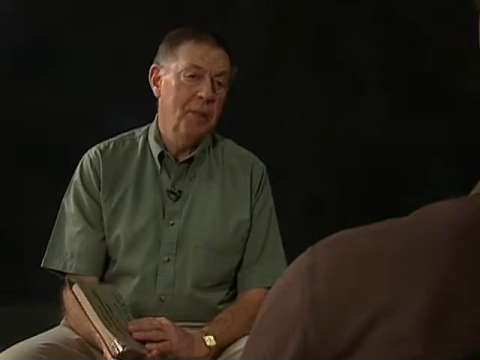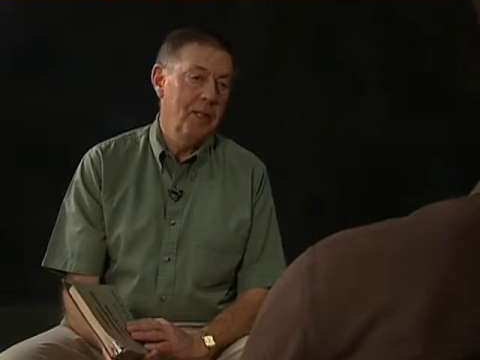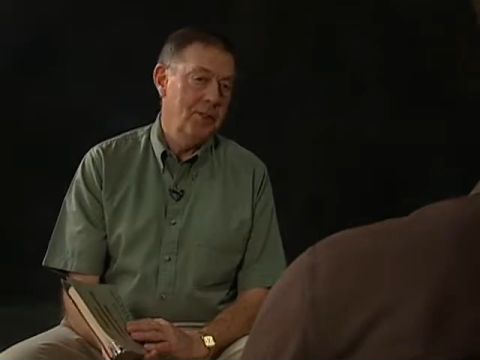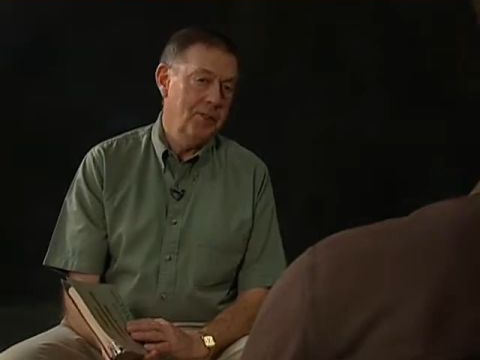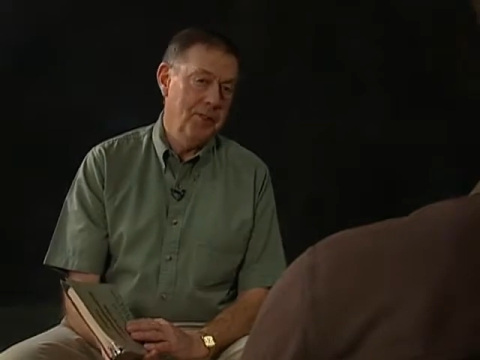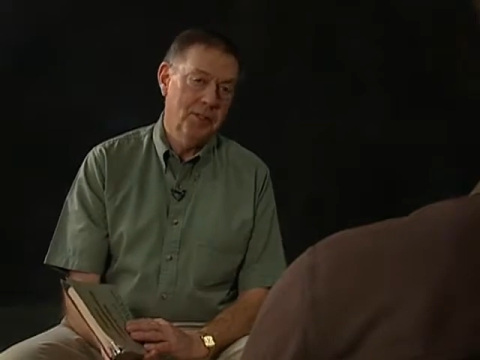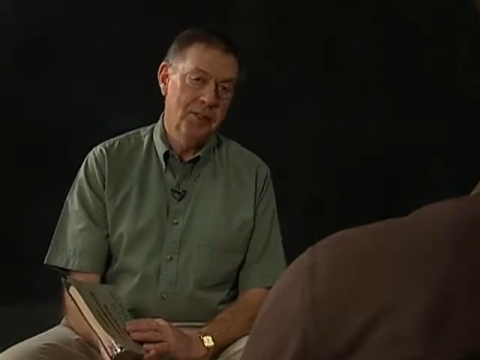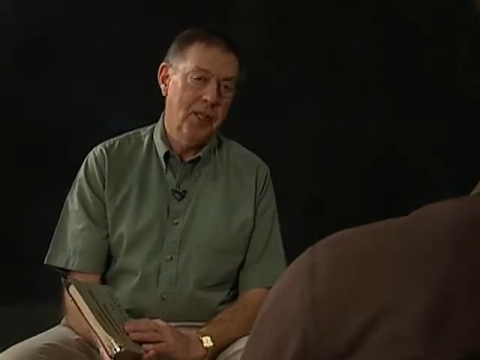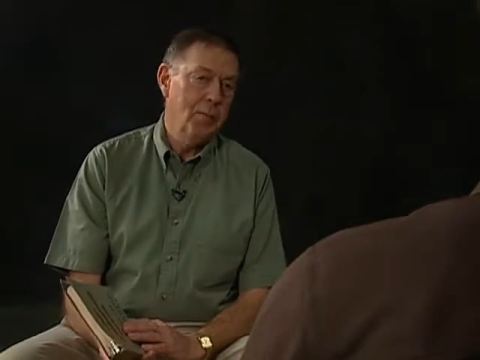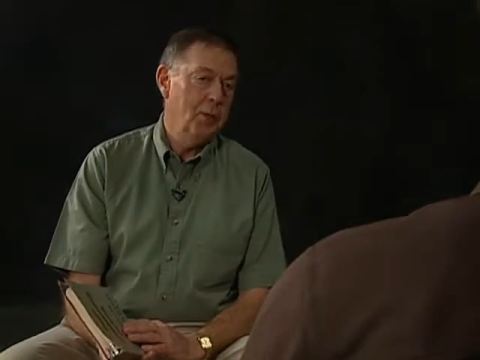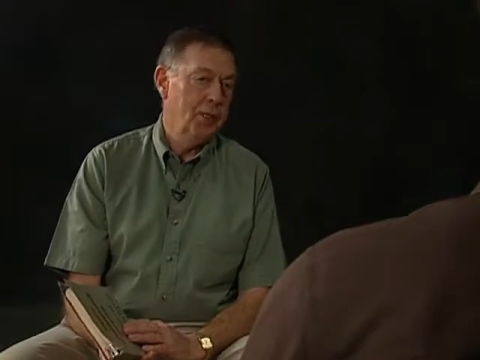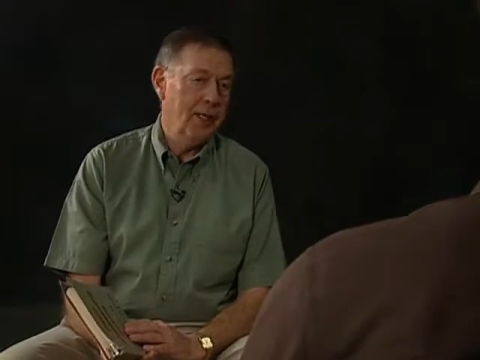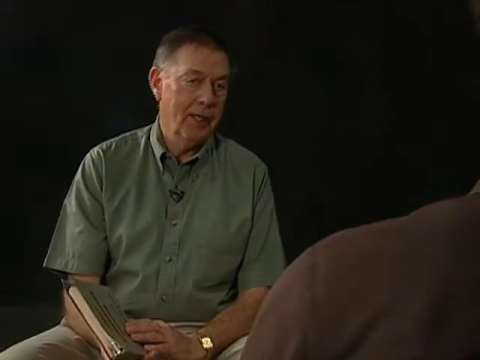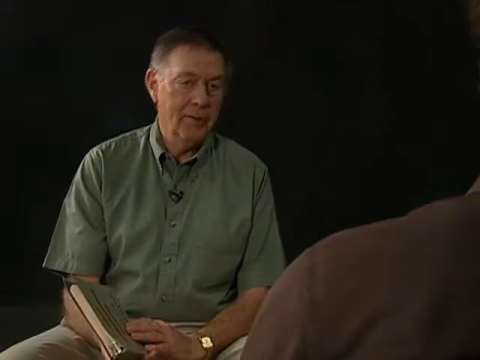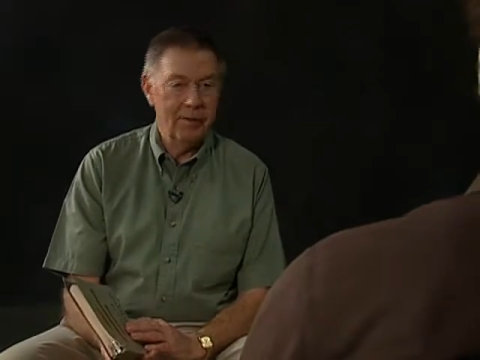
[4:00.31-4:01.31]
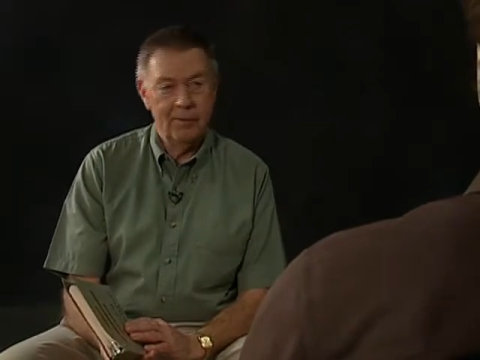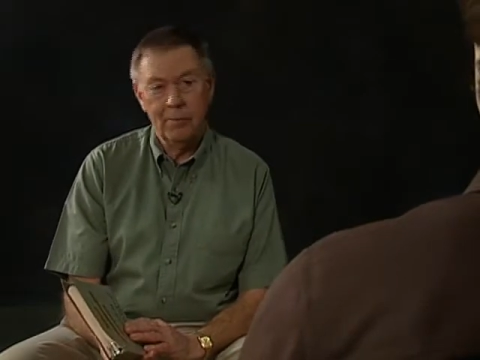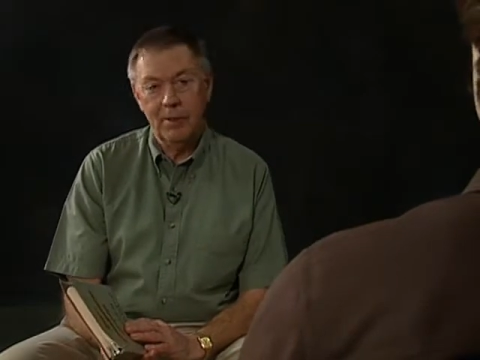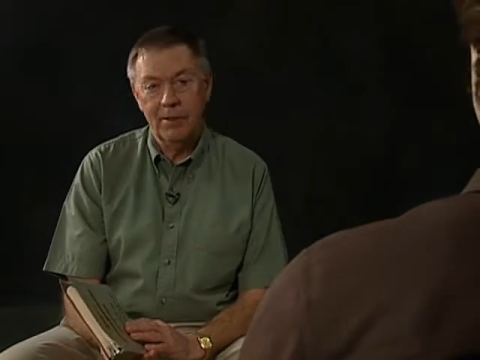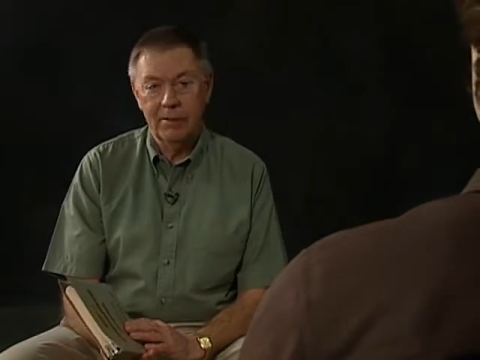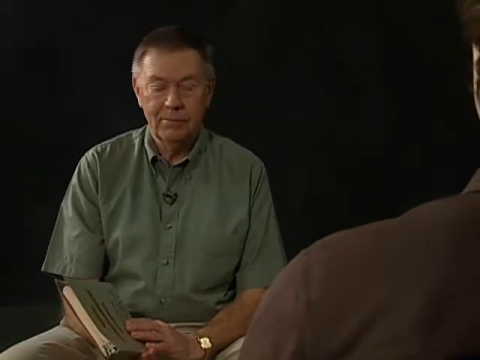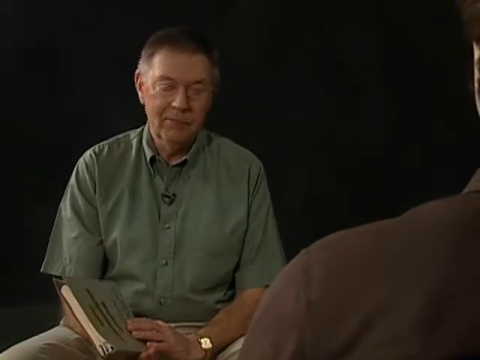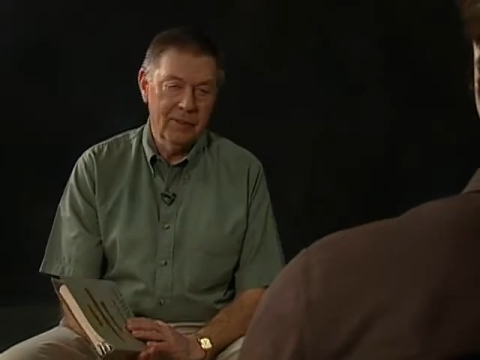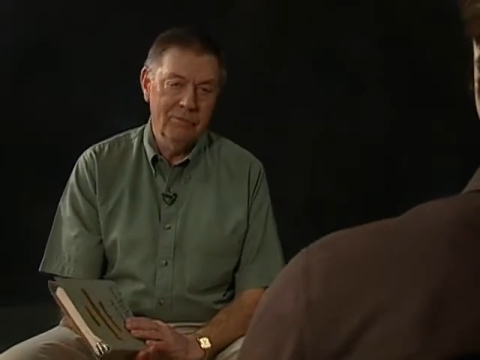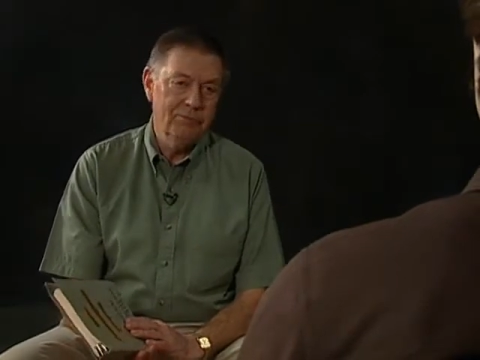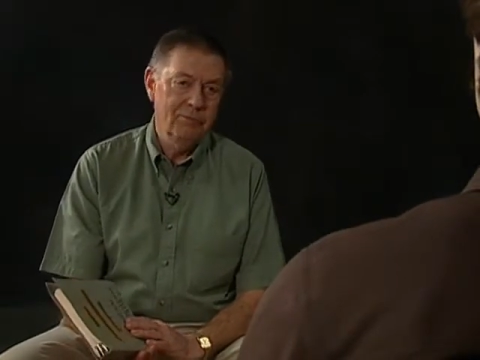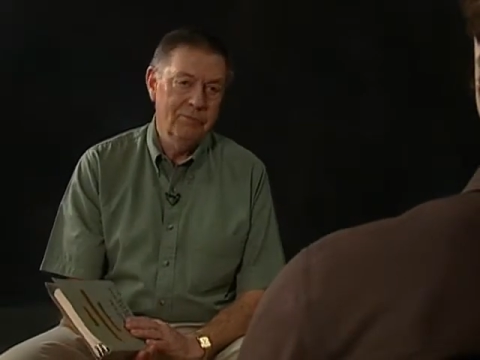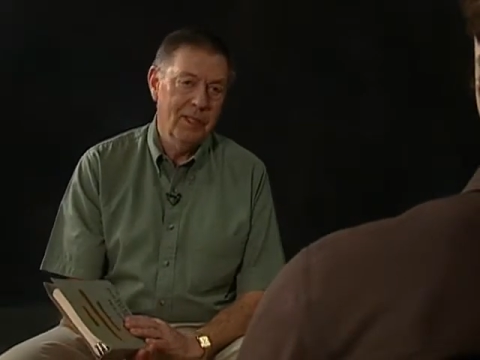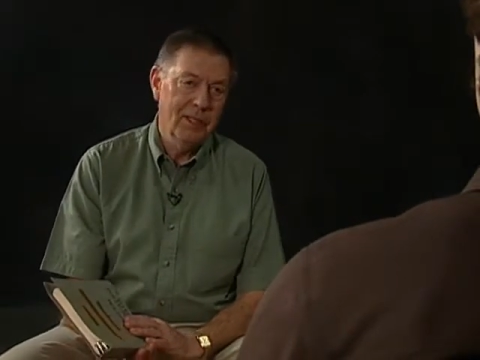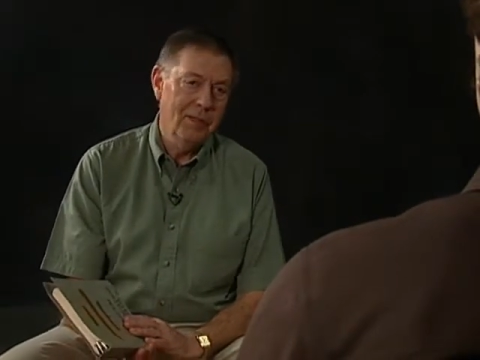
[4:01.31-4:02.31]
pages stapled together with a,
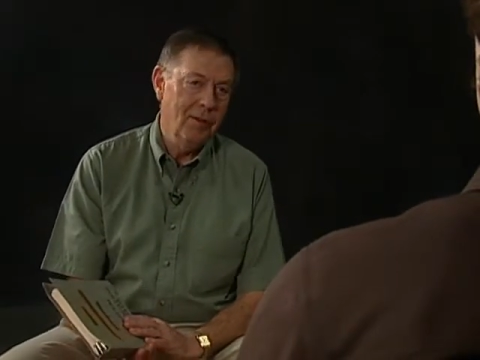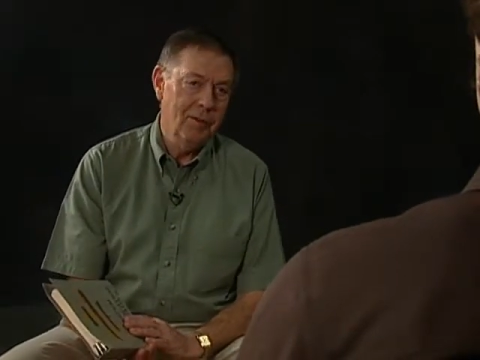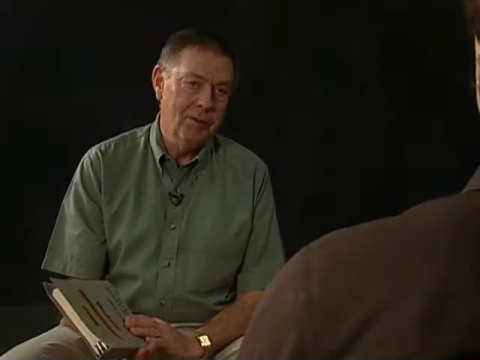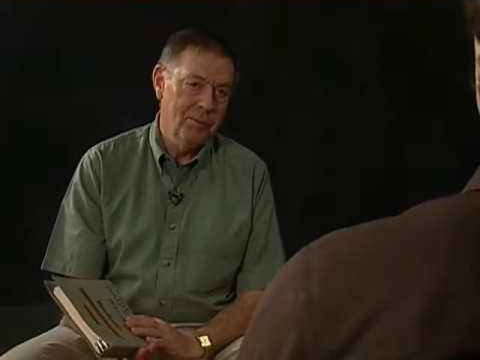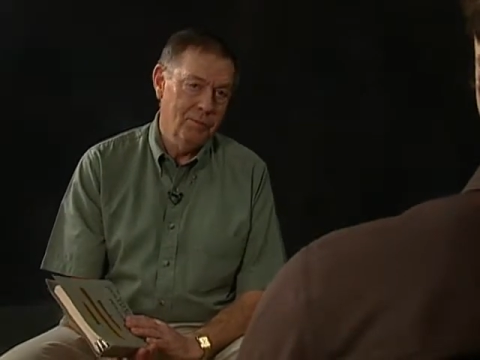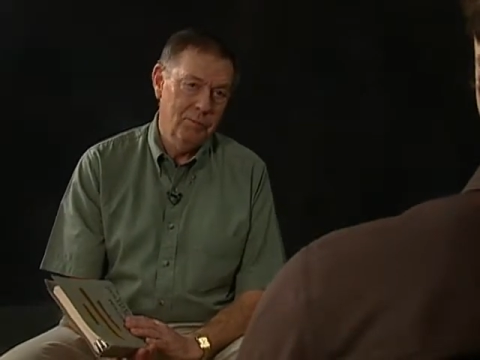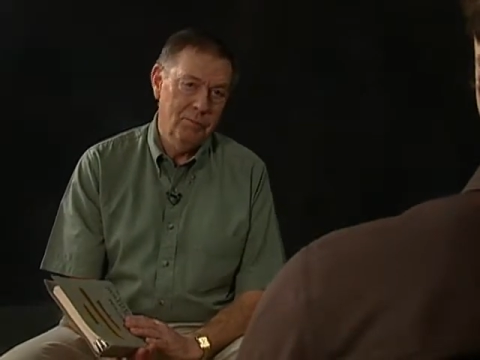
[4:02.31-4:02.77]
a colored